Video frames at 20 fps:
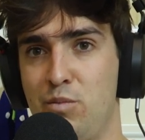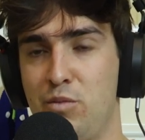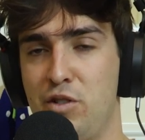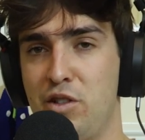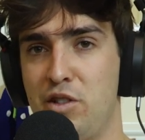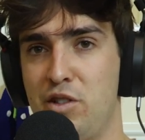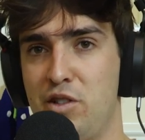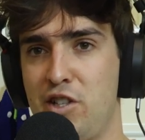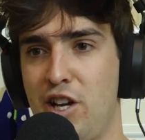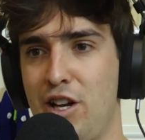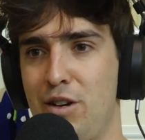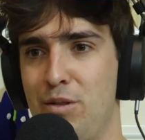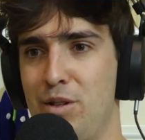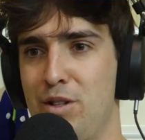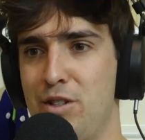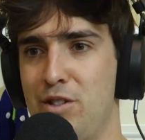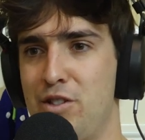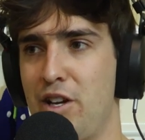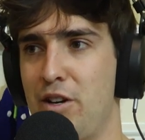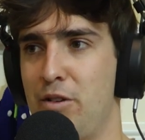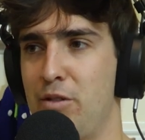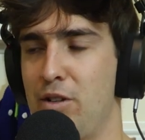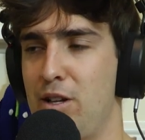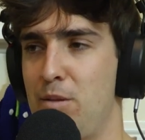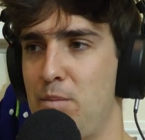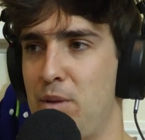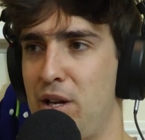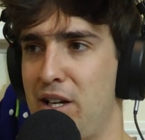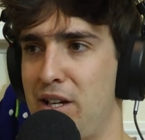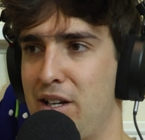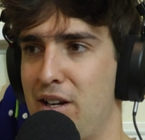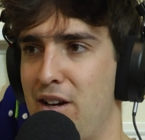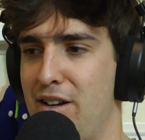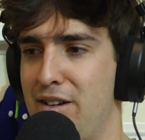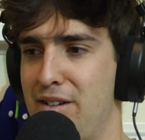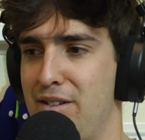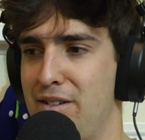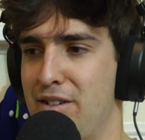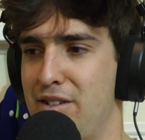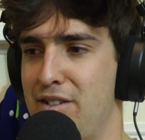just generally being
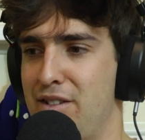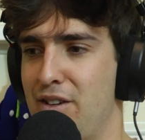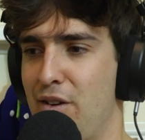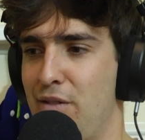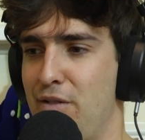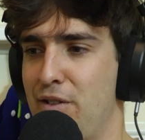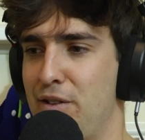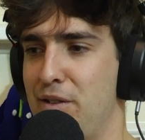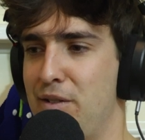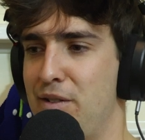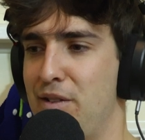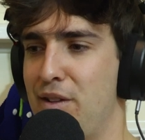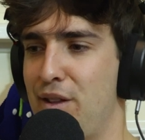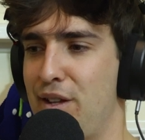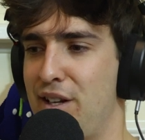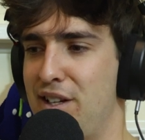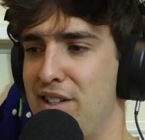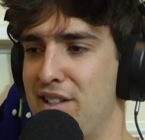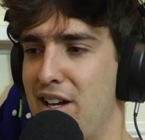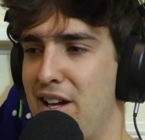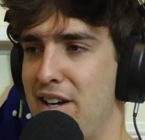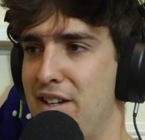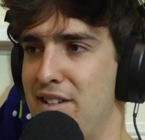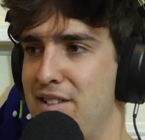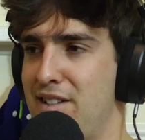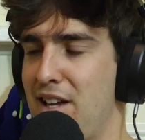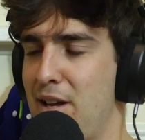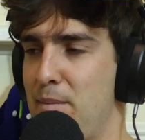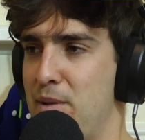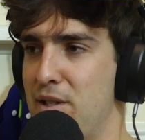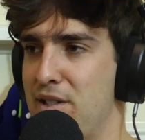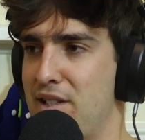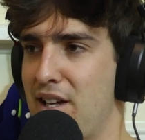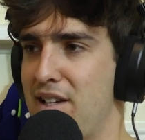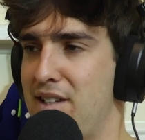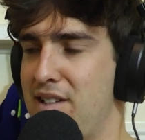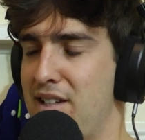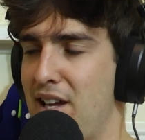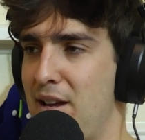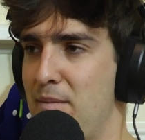kinder to yourself, and things aren't as deep as they
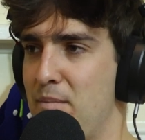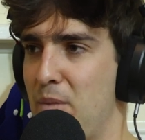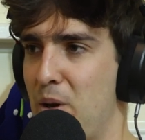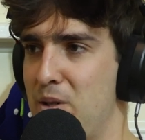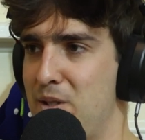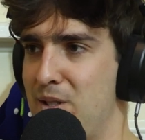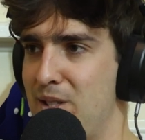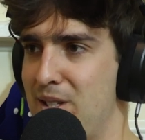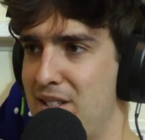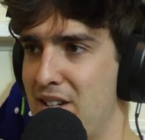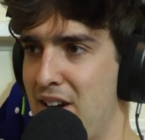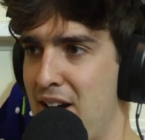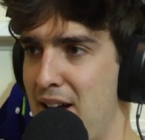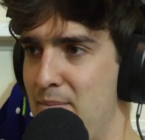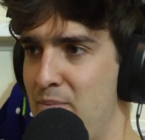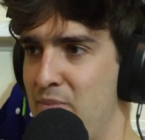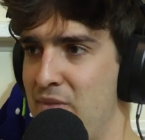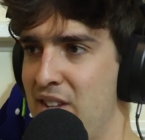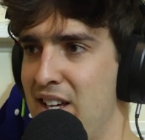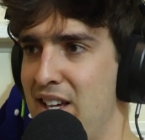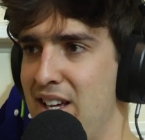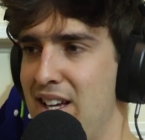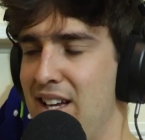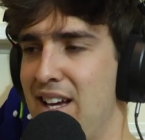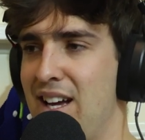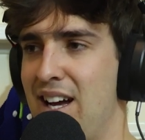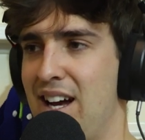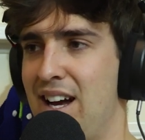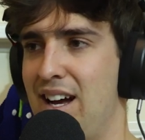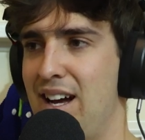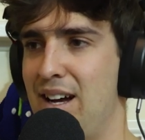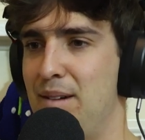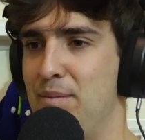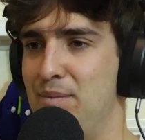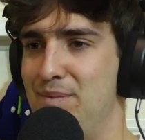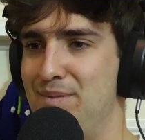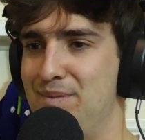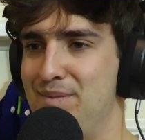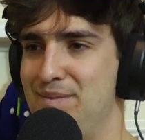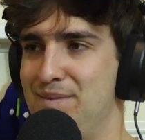seem most of the time.
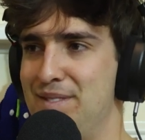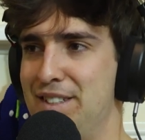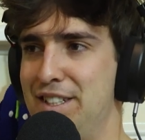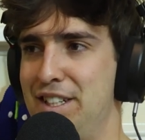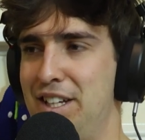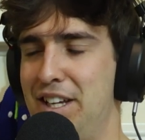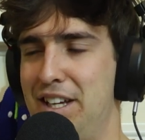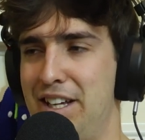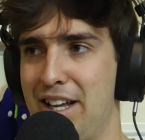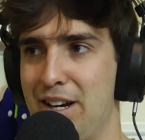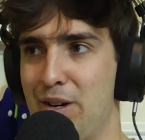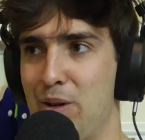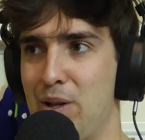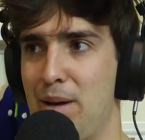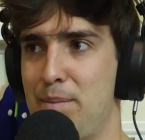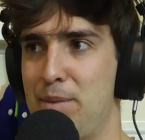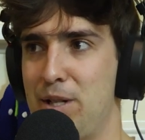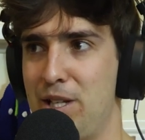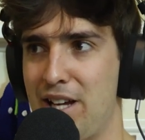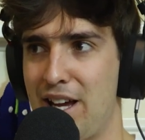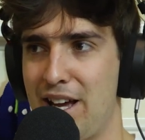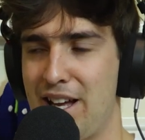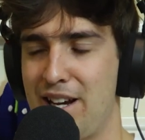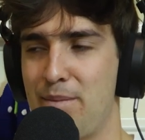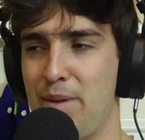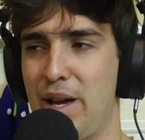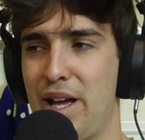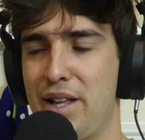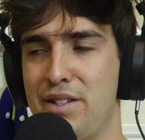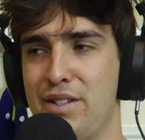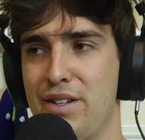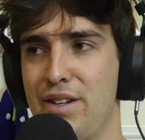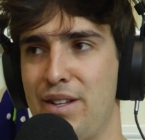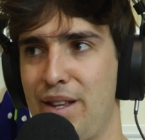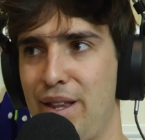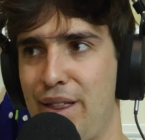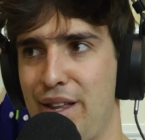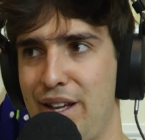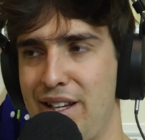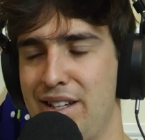you can get all up in your head about
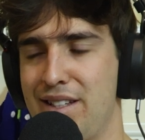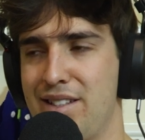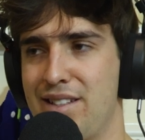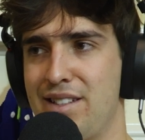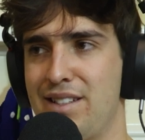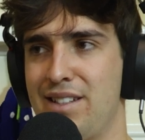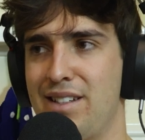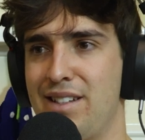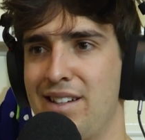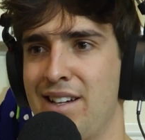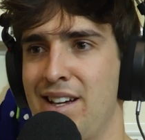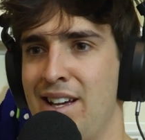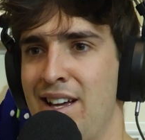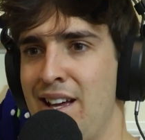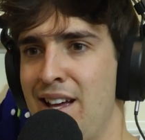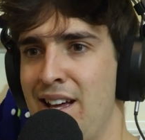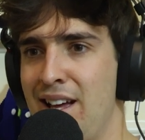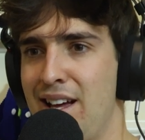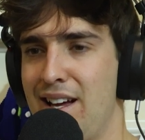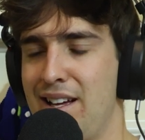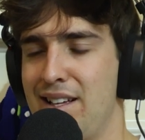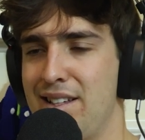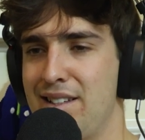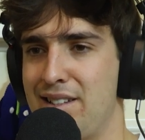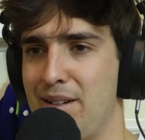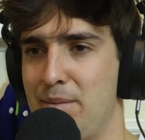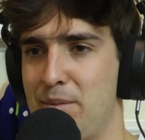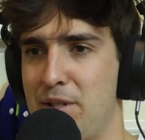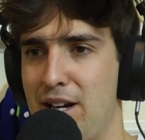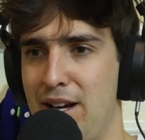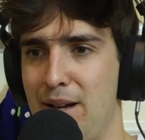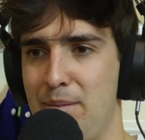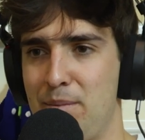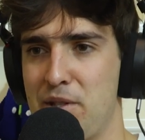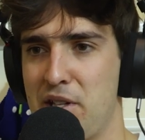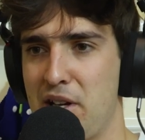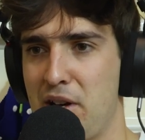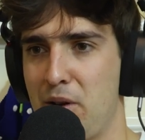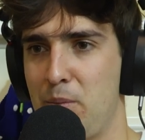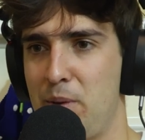certain things, and
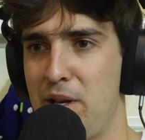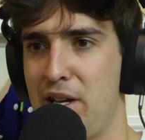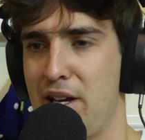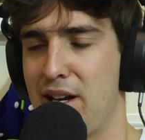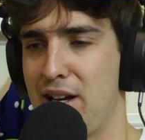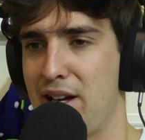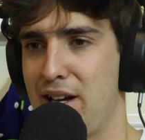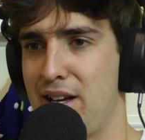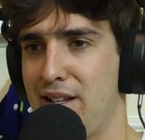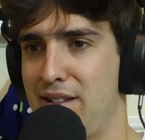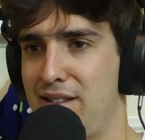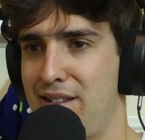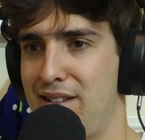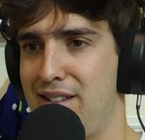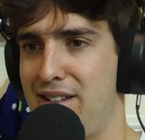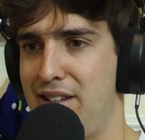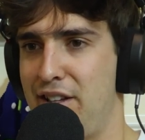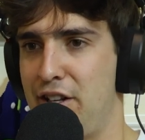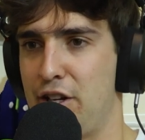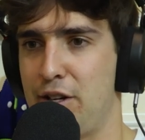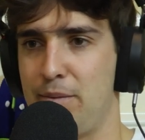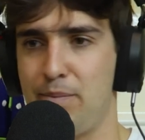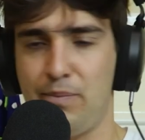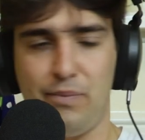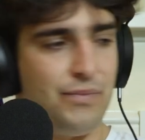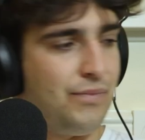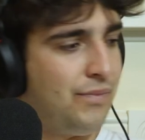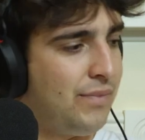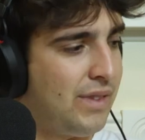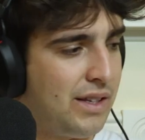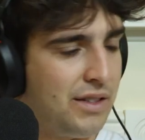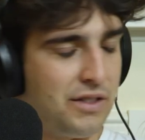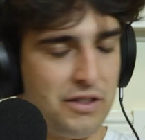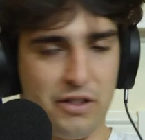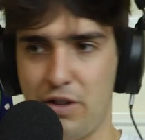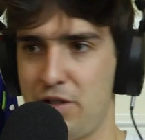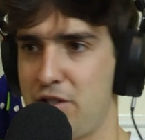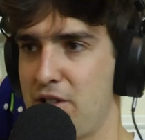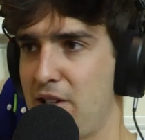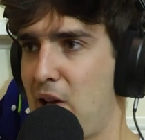sometimes I'll be,
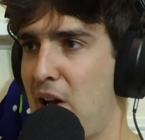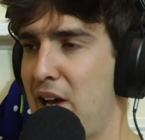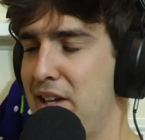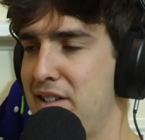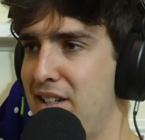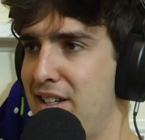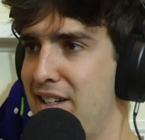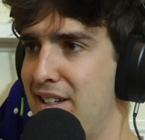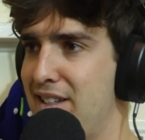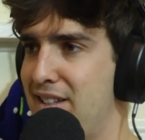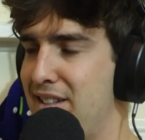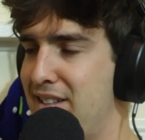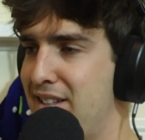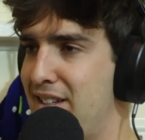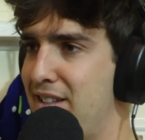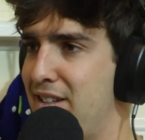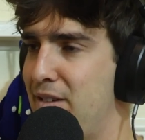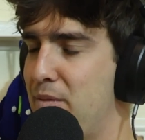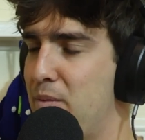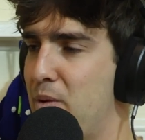socializing and you